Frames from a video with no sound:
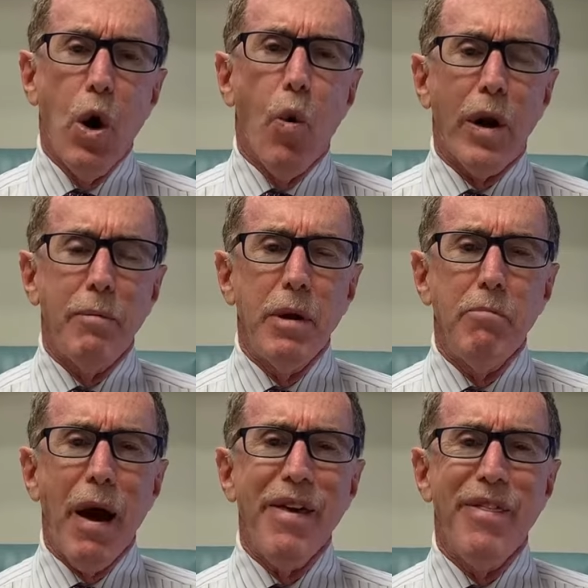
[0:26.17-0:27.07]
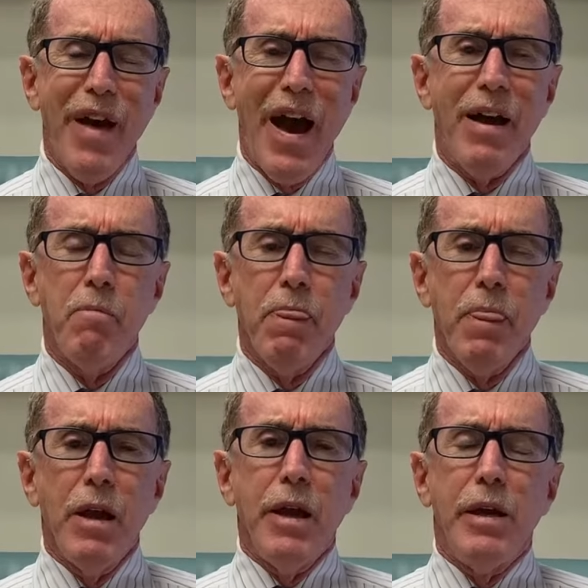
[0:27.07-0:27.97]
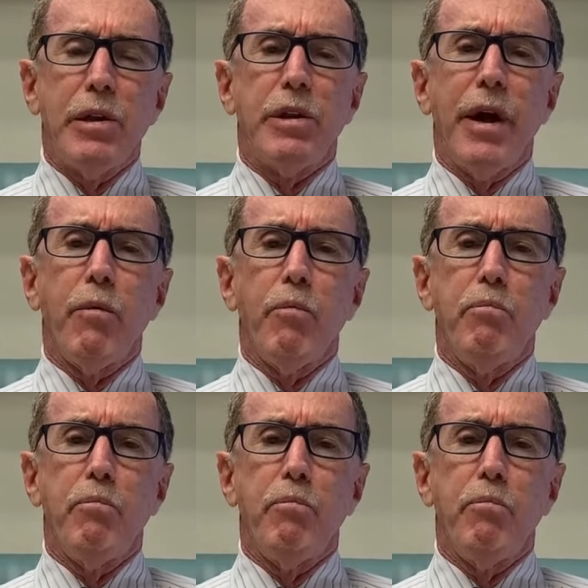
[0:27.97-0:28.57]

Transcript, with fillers: What I mean by that is that